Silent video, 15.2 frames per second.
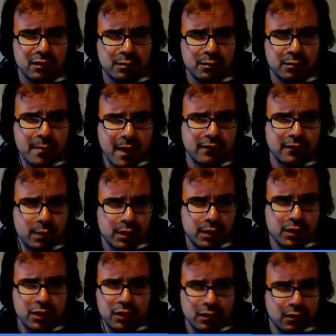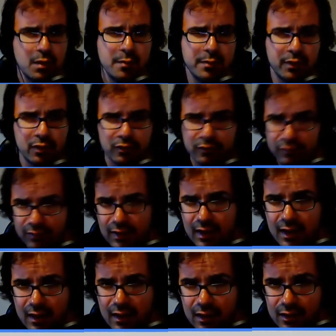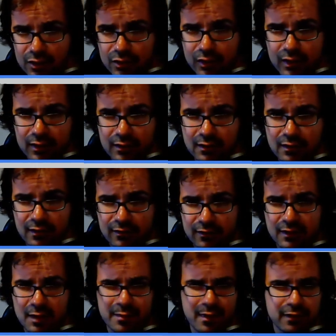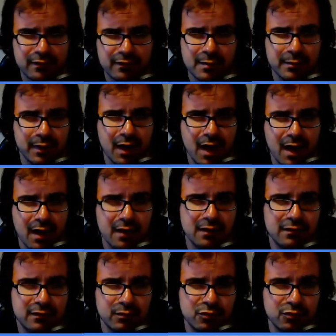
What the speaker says: put your mind to it, you could do it, because there's step-by-step guides,